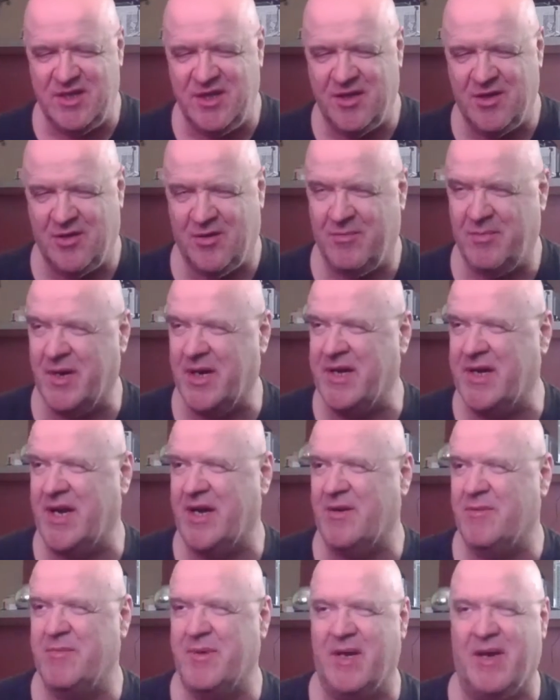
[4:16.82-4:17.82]
by
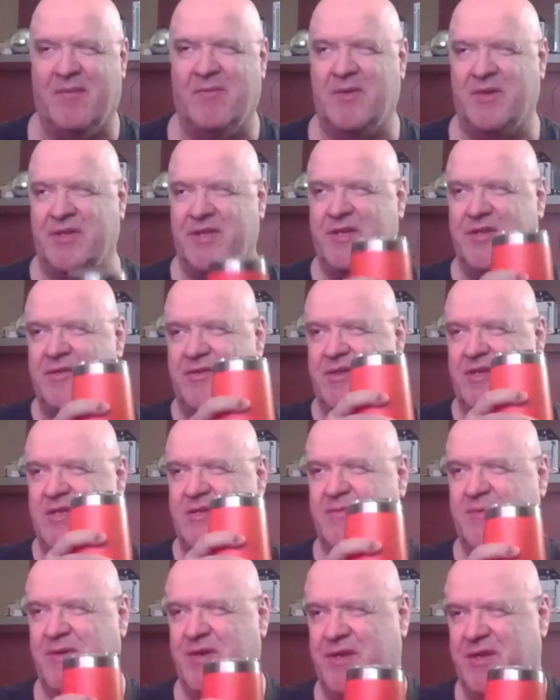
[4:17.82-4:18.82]
now. But I wanted to do
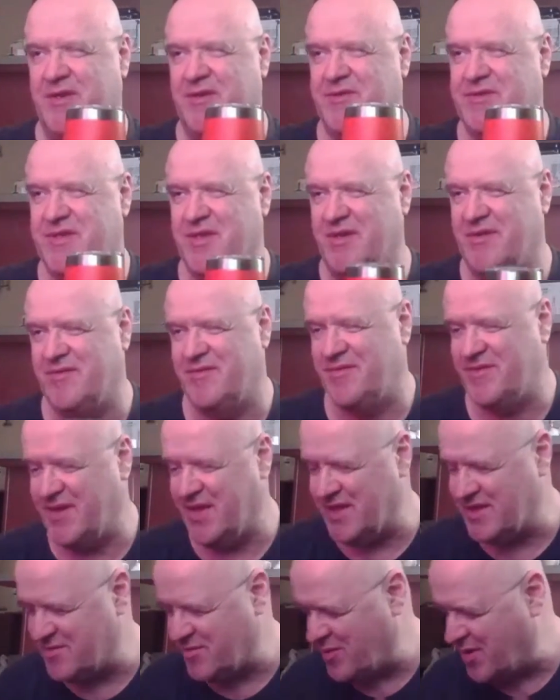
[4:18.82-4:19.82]
this video, so
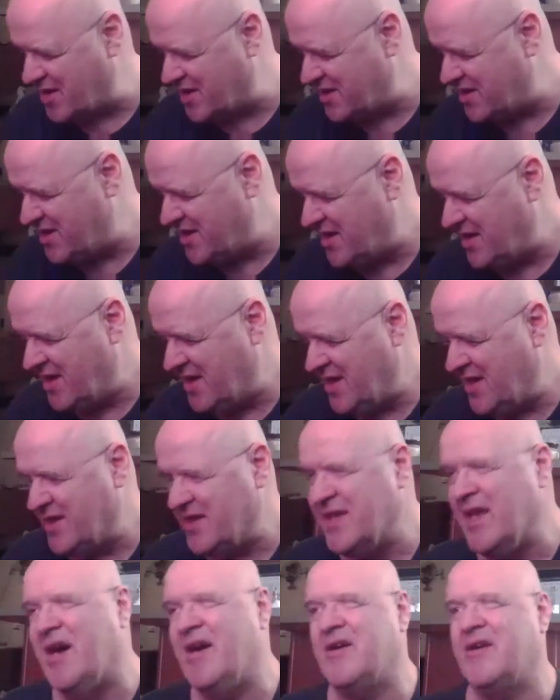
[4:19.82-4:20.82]
that's why.
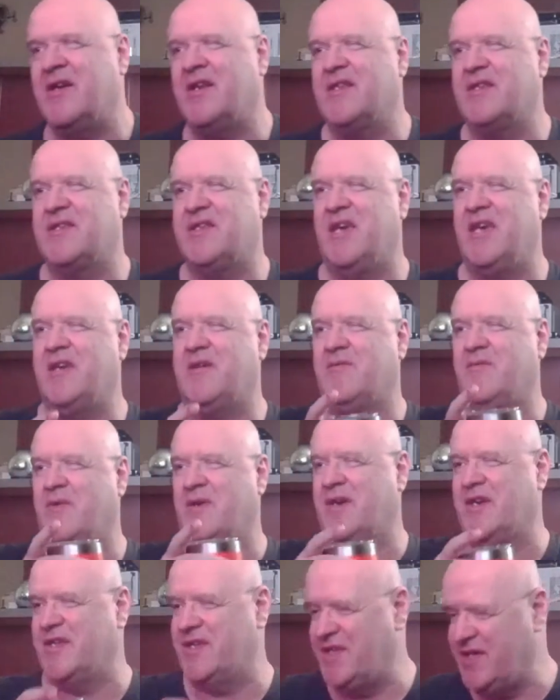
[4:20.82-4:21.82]
Now I'm going to take
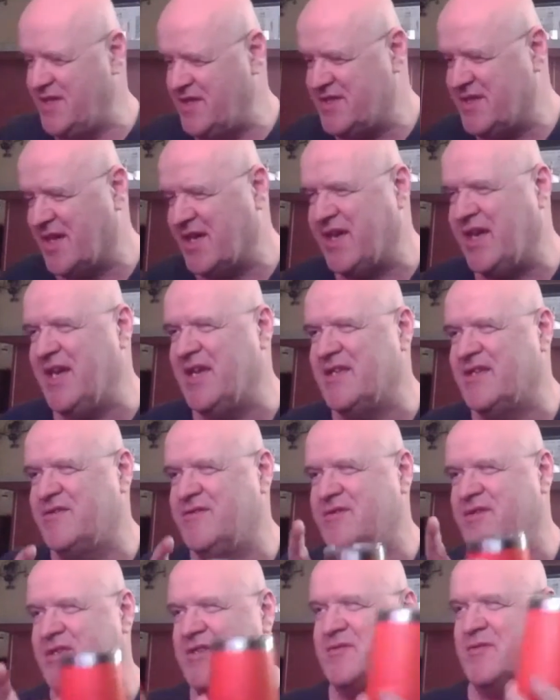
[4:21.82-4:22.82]
one of these. I can't
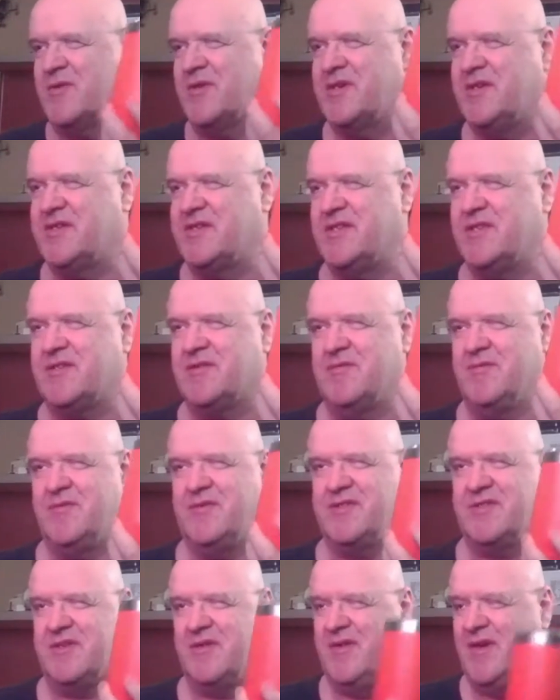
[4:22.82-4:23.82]
do this one because this
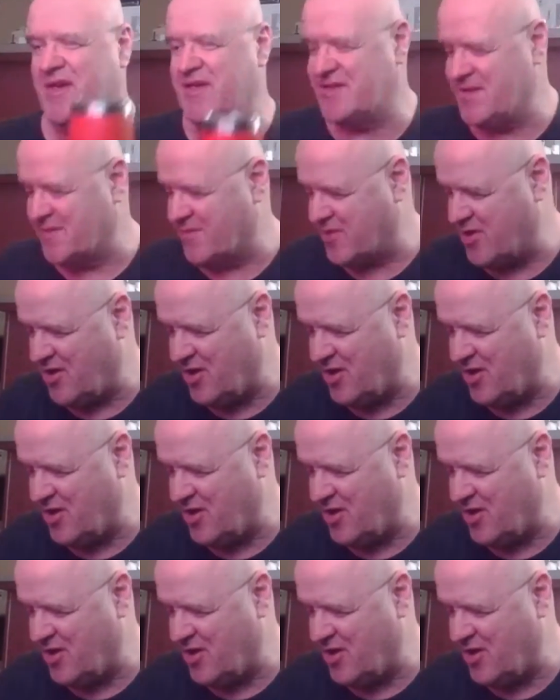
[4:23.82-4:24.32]
one still has some